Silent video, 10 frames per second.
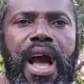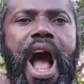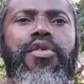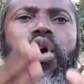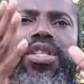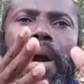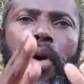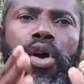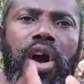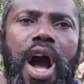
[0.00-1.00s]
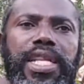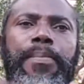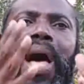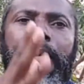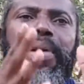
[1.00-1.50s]
I wrote a book called The
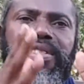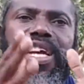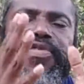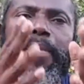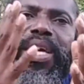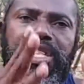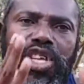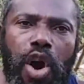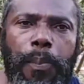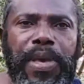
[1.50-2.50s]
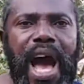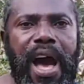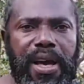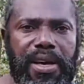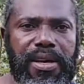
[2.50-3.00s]
Black Mystic from Ethiopia.